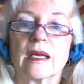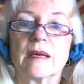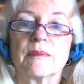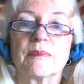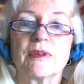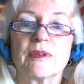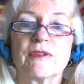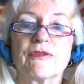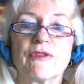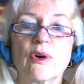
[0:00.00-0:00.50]

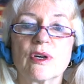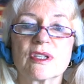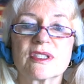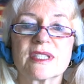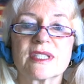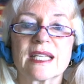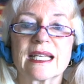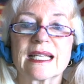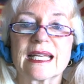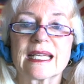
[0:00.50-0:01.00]
Before
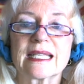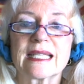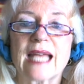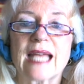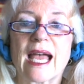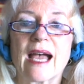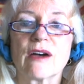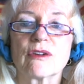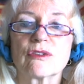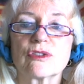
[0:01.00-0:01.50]
settling
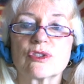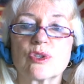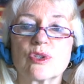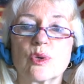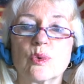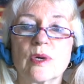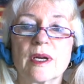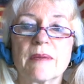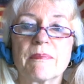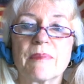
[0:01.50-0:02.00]
down,
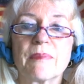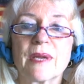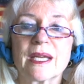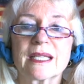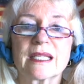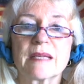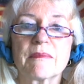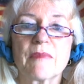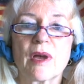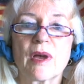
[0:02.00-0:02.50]
Toy
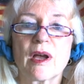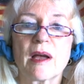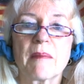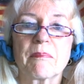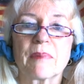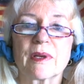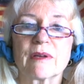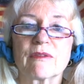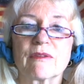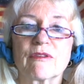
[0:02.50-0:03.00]
picked him
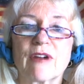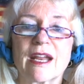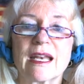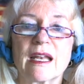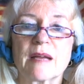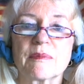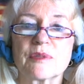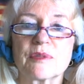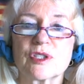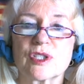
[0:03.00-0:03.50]
up and ran
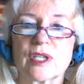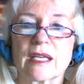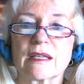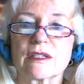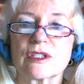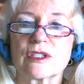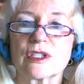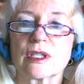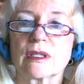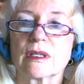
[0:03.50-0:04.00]

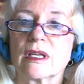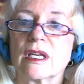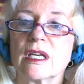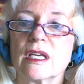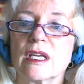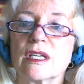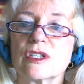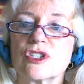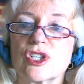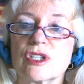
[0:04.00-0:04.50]
upstairs.
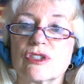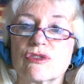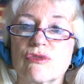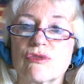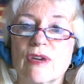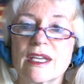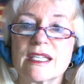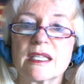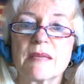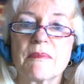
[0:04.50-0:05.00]
She
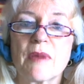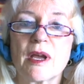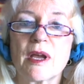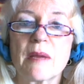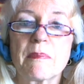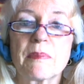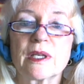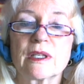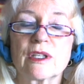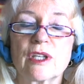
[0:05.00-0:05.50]
dressed him
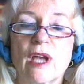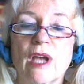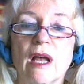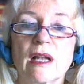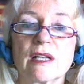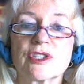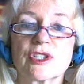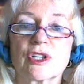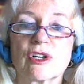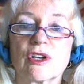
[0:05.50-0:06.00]
up in
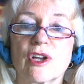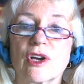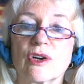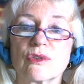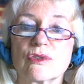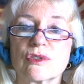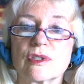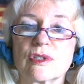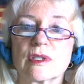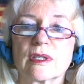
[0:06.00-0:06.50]
doll's
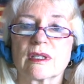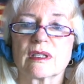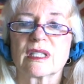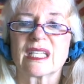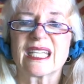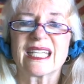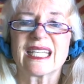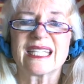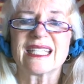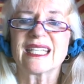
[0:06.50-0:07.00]
clothes.
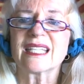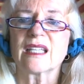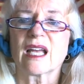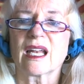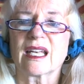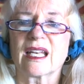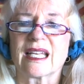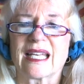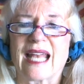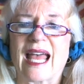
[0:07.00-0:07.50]
He did
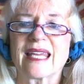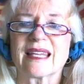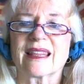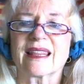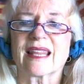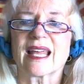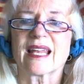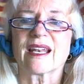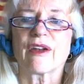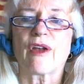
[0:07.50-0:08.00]
not like
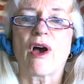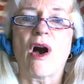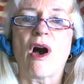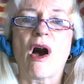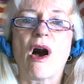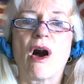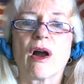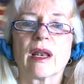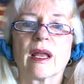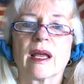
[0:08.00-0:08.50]
that at
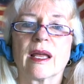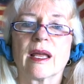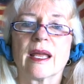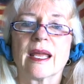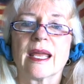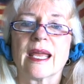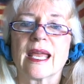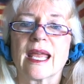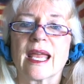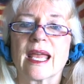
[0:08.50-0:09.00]
all.
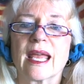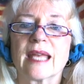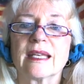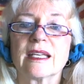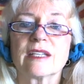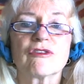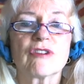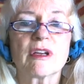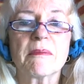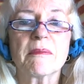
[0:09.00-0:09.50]
and
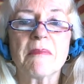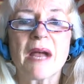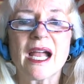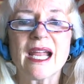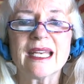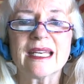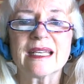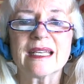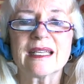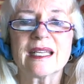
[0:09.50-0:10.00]
it
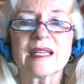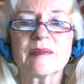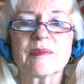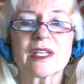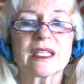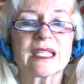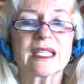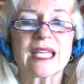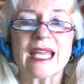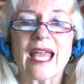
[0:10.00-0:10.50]
reminded him
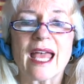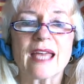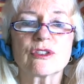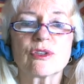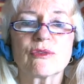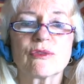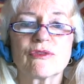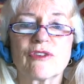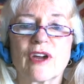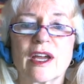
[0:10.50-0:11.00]
that he had
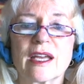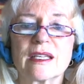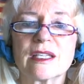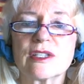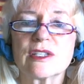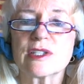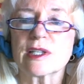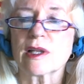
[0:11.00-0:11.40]
to find his